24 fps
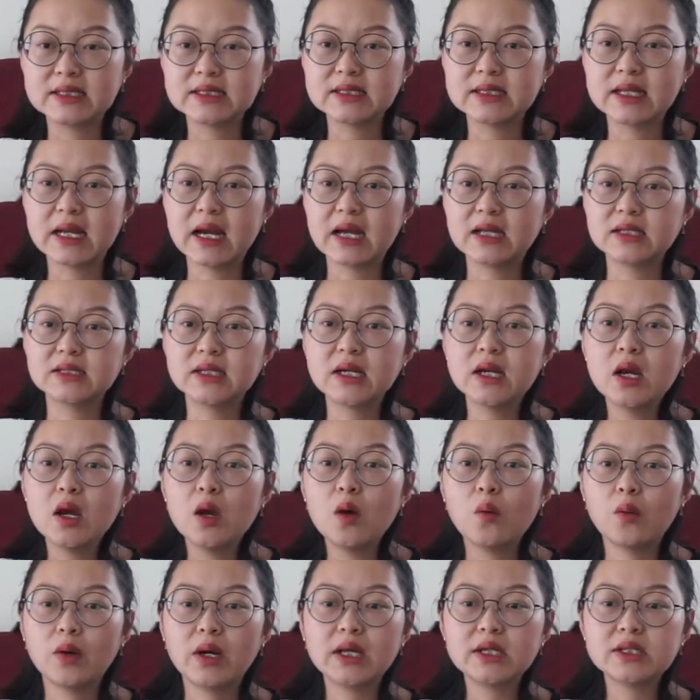that
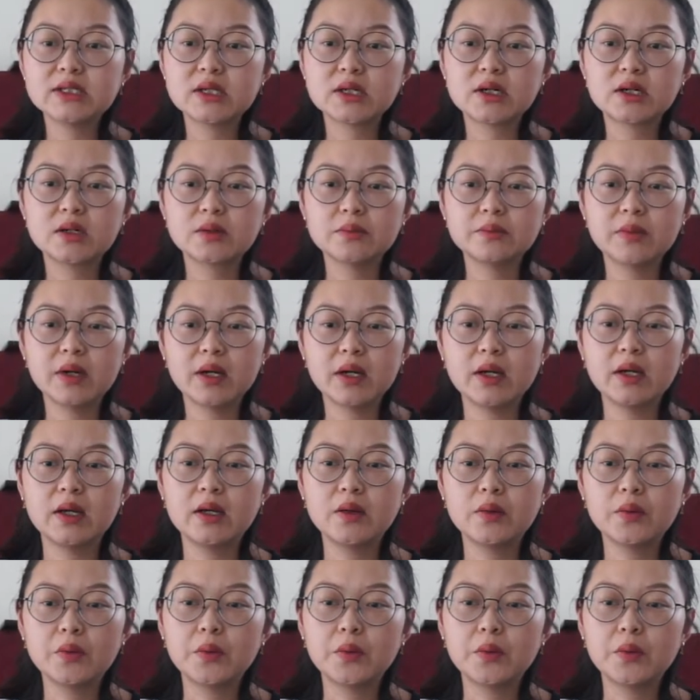when I started my